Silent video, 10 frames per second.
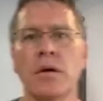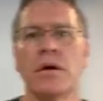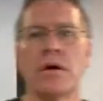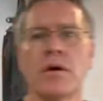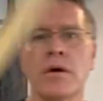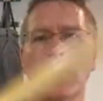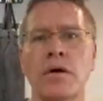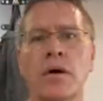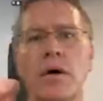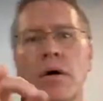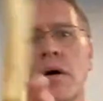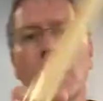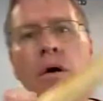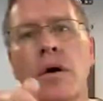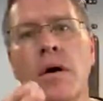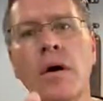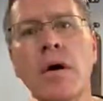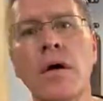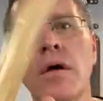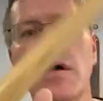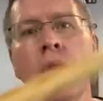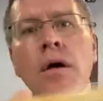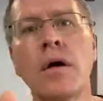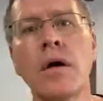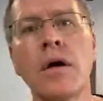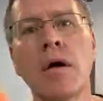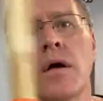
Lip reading: (no one is talking)